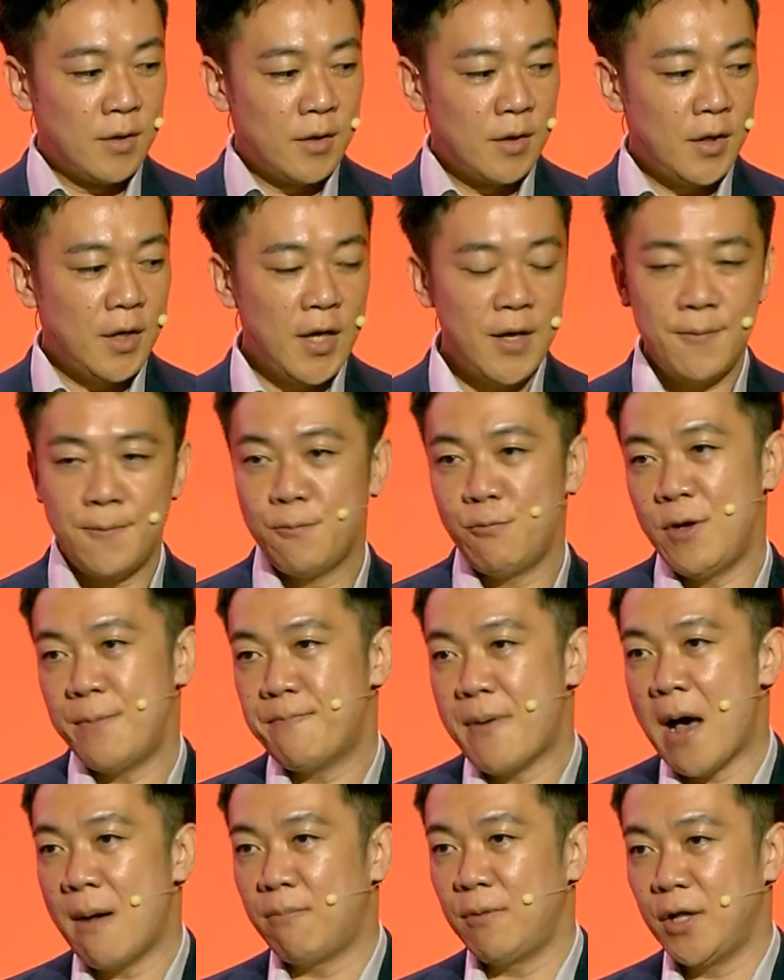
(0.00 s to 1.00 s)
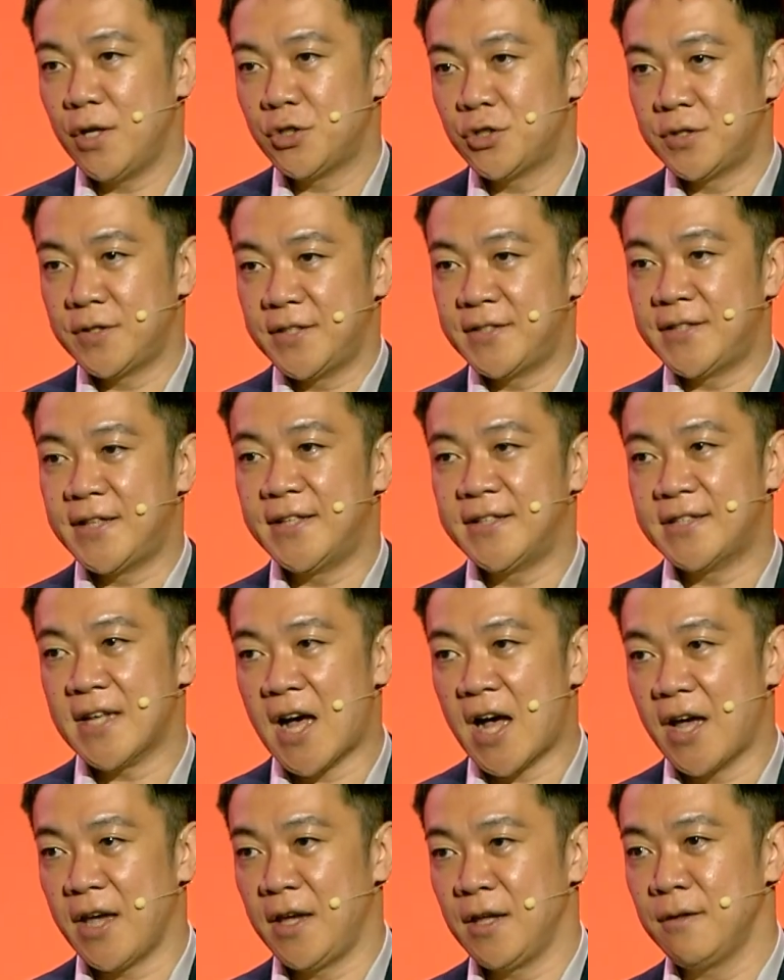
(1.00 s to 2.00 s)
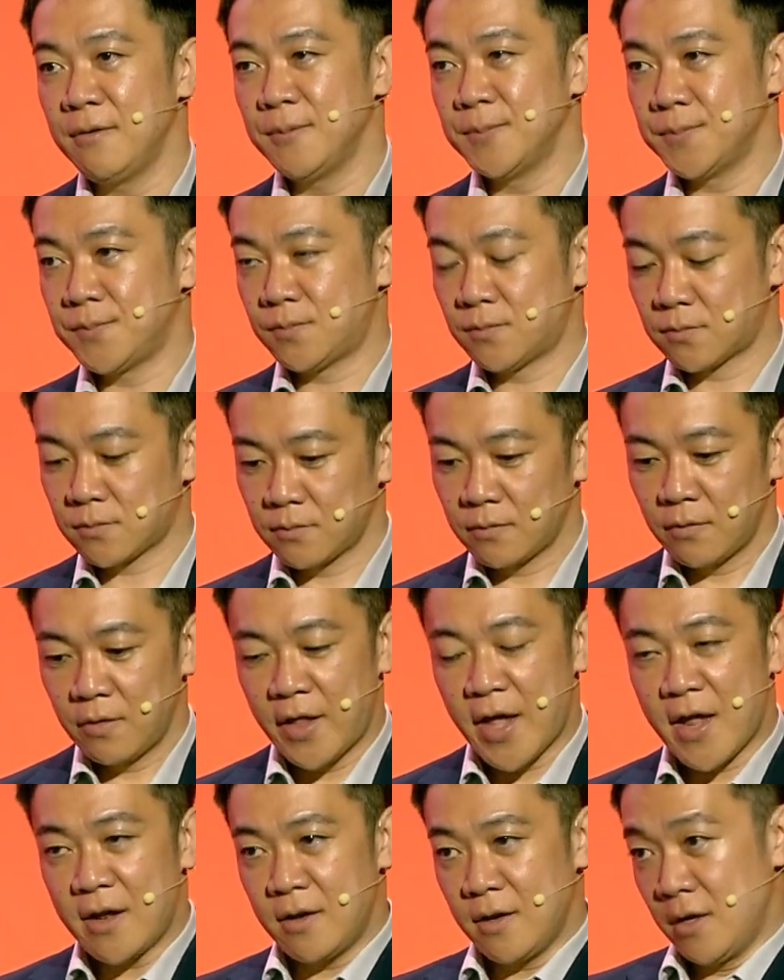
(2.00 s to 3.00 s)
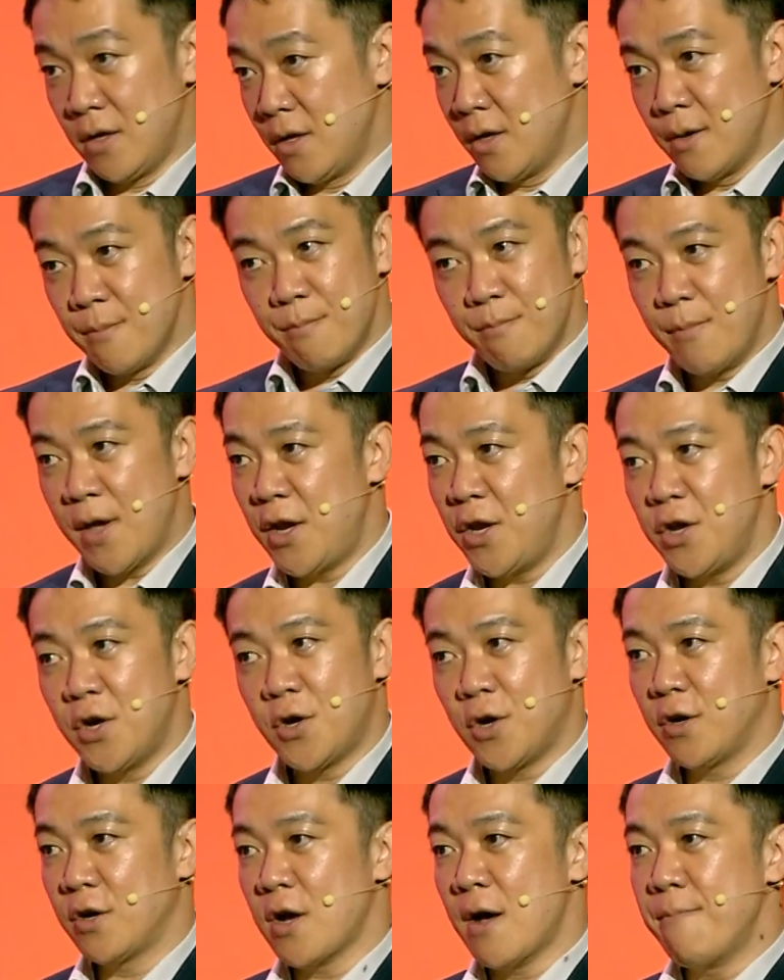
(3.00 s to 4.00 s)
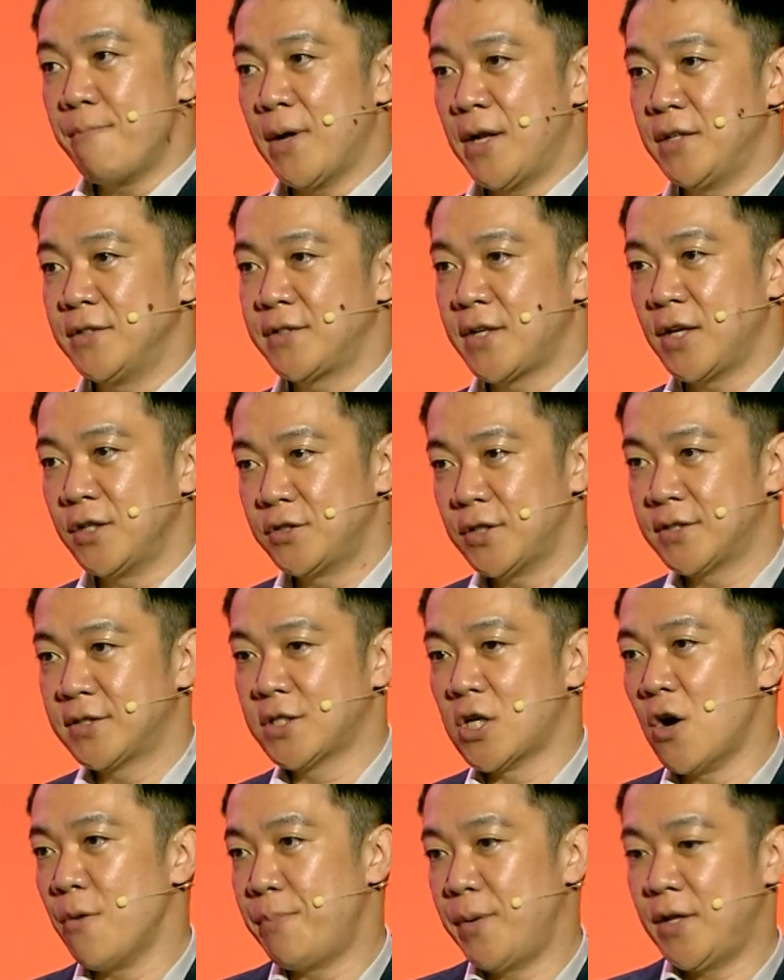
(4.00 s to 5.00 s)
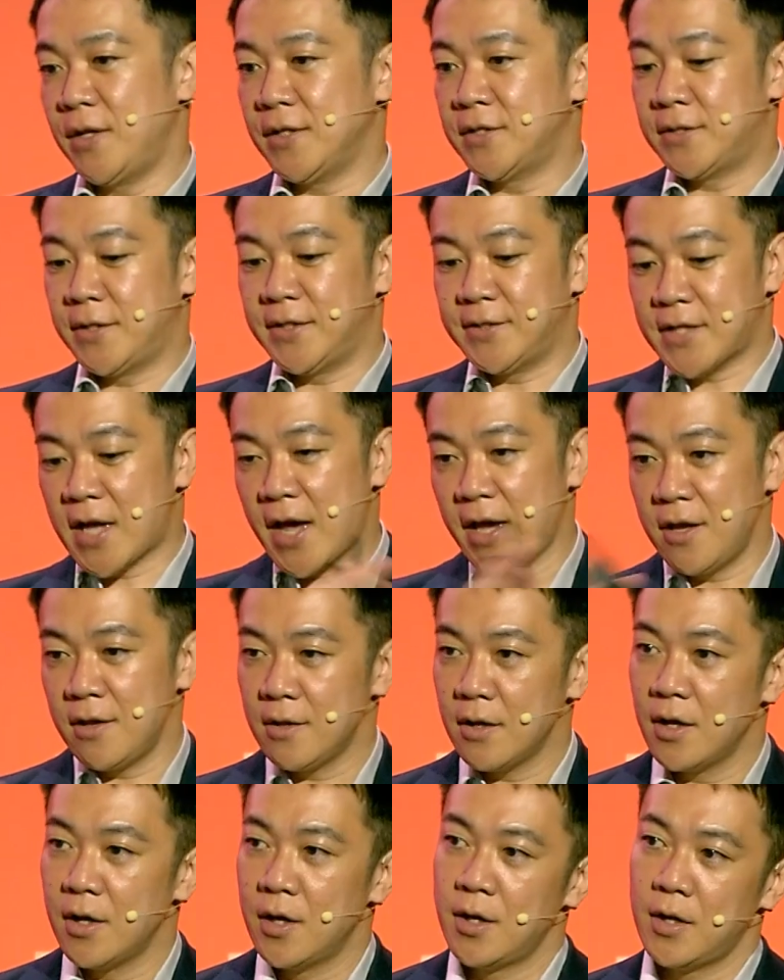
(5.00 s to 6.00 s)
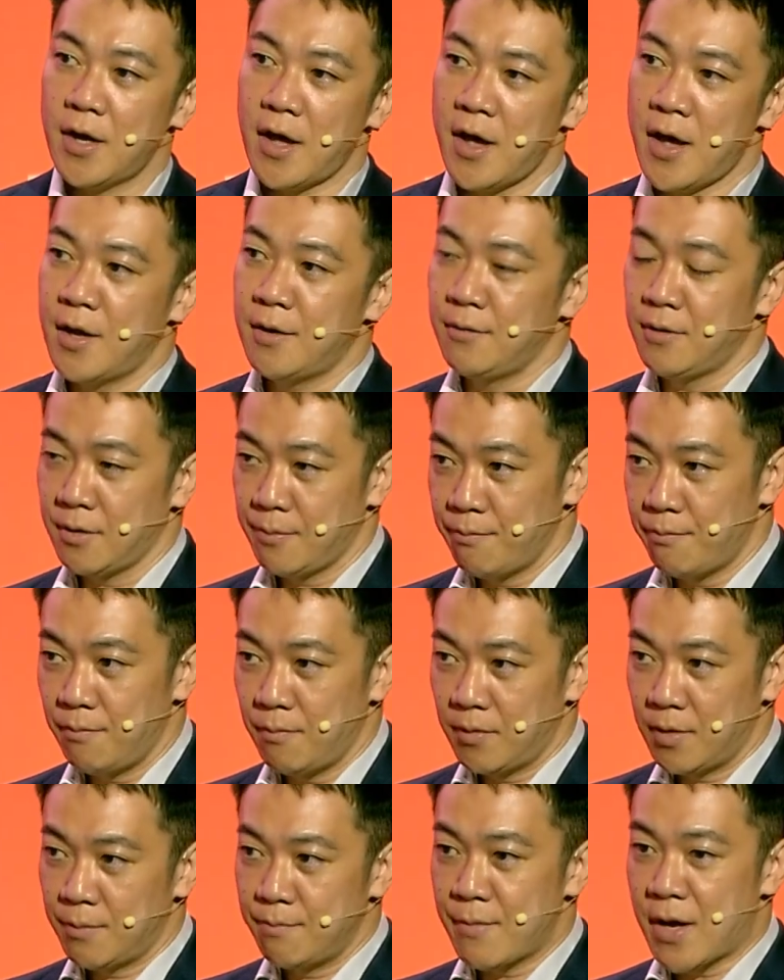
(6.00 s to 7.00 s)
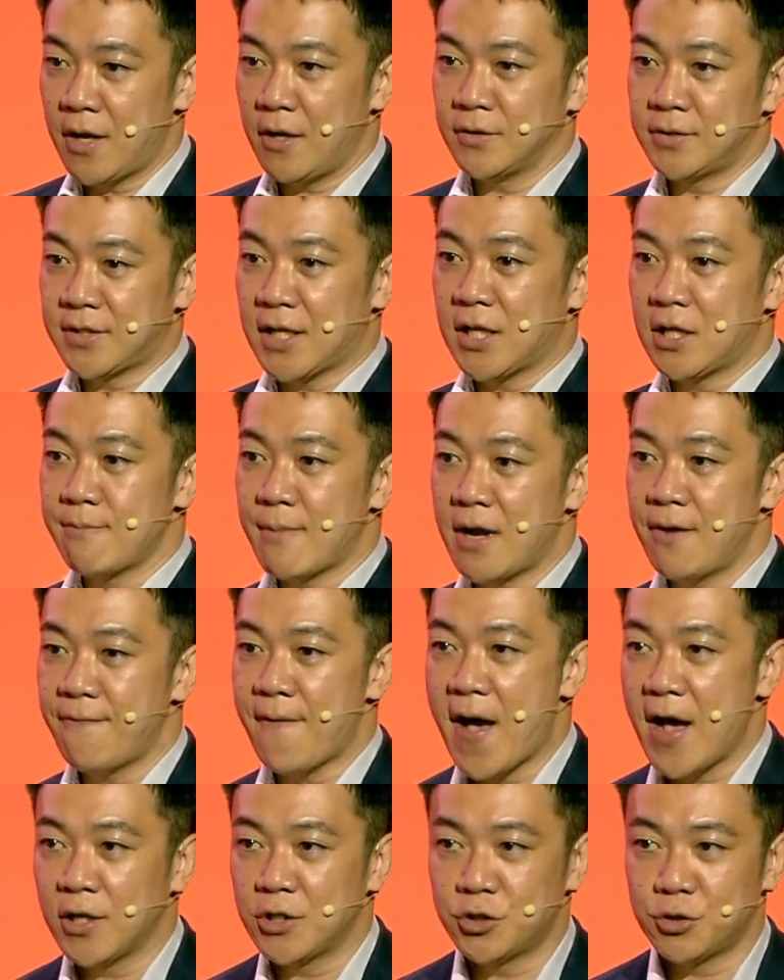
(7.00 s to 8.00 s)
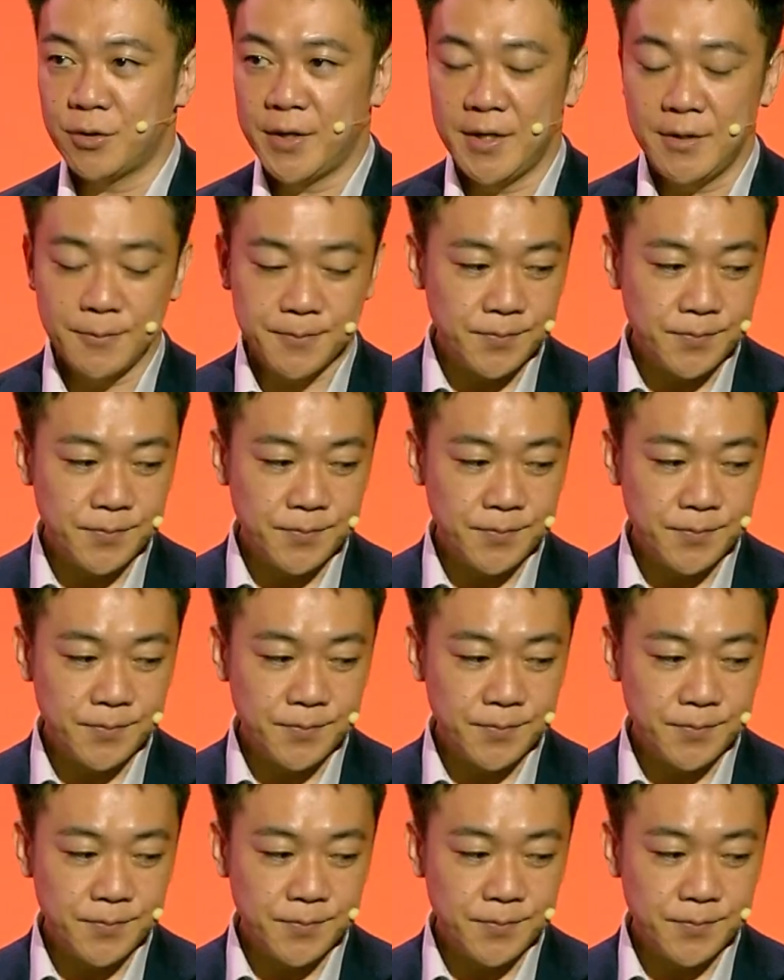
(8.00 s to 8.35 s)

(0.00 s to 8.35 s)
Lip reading: If we publish this design, then many car companies can just copy this design and start manufacturing